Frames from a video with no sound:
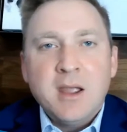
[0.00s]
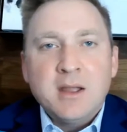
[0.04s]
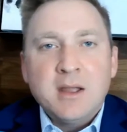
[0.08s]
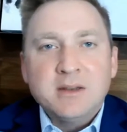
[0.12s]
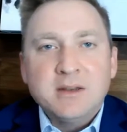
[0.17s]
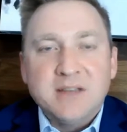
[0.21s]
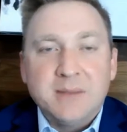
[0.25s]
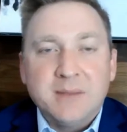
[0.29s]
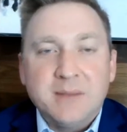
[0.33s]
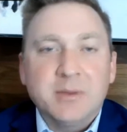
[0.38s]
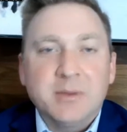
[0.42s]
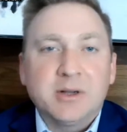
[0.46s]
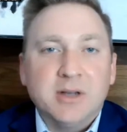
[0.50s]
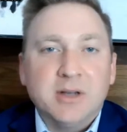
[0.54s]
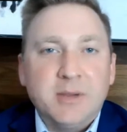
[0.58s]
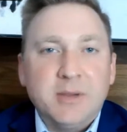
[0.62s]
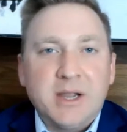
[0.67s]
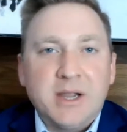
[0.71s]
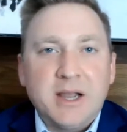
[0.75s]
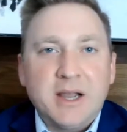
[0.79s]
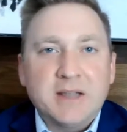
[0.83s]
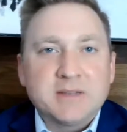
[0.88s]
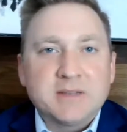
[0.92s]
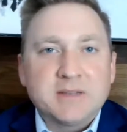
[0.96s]
Typically
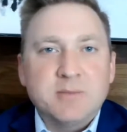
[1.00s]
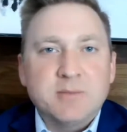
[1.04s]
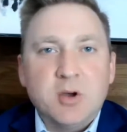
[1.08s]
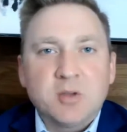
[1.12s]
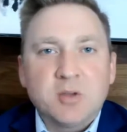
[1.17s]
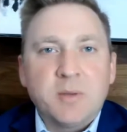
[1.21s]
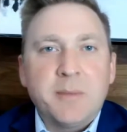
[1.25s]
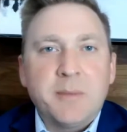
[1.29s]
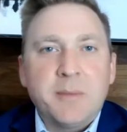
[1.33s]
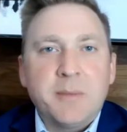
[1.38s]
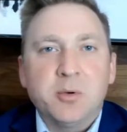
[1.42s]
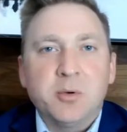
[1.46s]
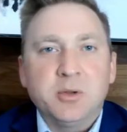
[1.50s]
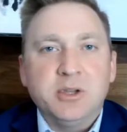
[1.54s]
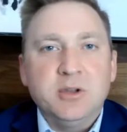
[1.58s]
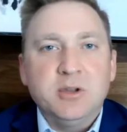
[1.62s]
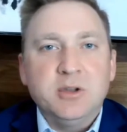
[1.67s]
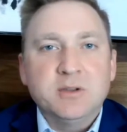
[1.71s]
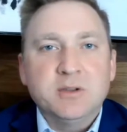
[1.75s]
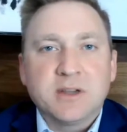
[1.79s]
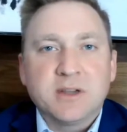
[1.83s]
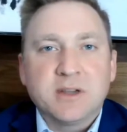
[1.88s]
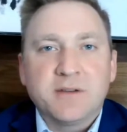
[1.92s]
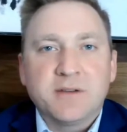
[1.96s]
because most people will
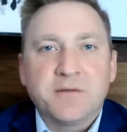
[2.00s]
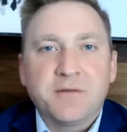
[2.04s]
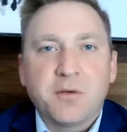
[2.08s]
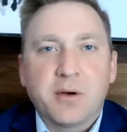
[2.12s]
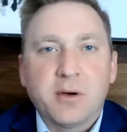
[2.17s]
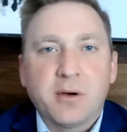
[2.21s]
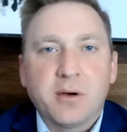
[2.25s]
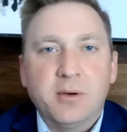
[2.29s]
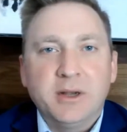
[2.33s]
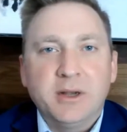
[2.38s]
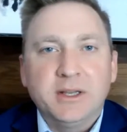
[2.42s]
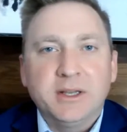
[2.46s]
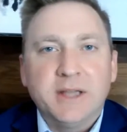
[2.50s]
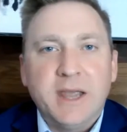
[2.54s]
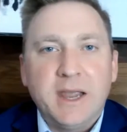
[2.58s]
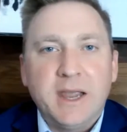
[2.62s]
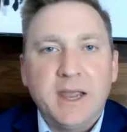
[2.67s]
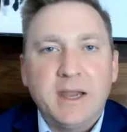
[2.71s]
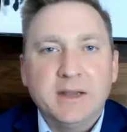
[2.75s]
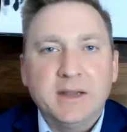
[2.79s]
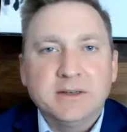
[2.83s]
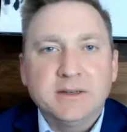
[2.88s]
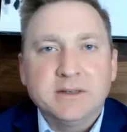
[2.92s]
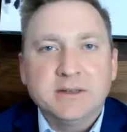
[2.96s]
use their
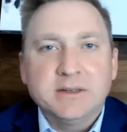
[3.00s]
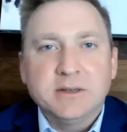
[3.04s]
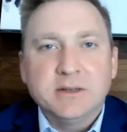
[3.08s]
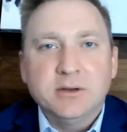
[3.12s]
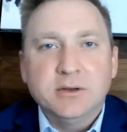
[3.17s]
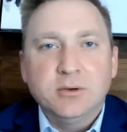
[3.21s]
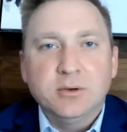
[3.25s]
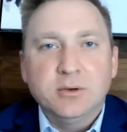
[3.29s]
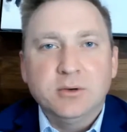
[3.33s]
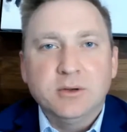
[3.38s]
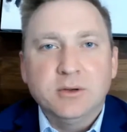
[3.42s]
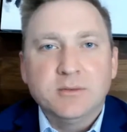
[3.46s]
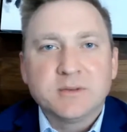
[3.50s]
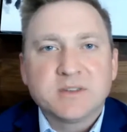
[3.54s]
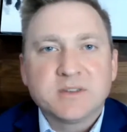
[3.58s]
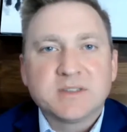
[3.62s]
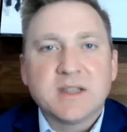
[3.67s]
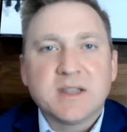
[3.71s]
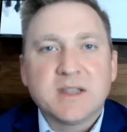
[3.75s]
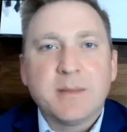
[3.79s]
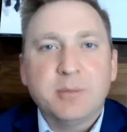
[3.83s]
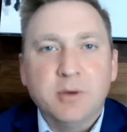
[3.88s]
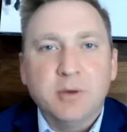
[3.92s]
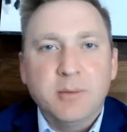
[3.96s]
401k to
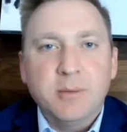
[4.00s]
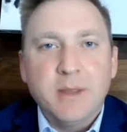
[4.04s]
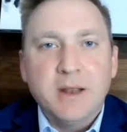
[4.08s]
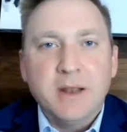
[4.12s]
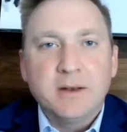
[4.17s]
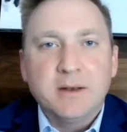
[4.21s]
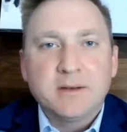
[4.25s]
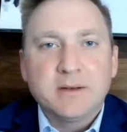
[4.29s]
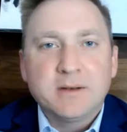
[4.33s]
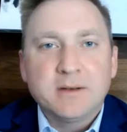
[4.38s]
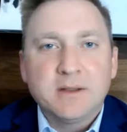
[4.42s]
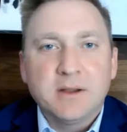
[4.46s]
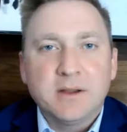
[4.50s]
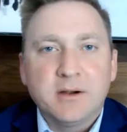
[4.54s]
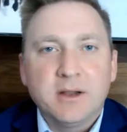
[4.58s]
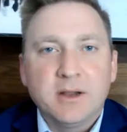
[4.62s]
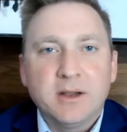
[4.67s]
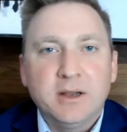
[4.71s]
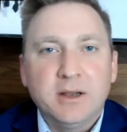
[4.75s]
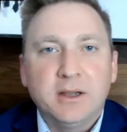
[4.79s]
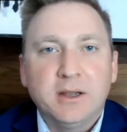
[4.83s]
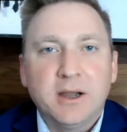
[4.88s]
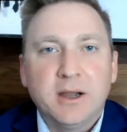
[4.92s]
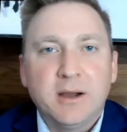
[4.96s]
supplement their
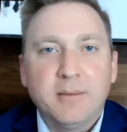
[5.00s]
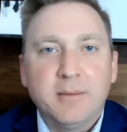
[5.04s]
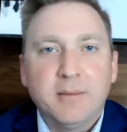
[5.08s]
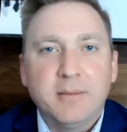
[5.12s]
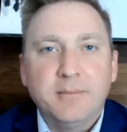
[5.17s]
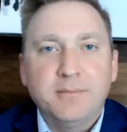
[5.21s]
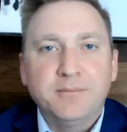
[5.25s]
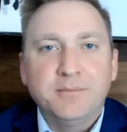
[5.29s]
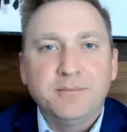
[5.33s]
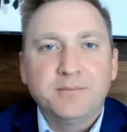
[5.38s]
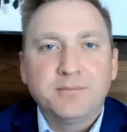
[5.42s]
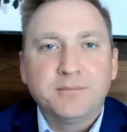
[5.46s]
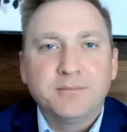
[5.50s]
income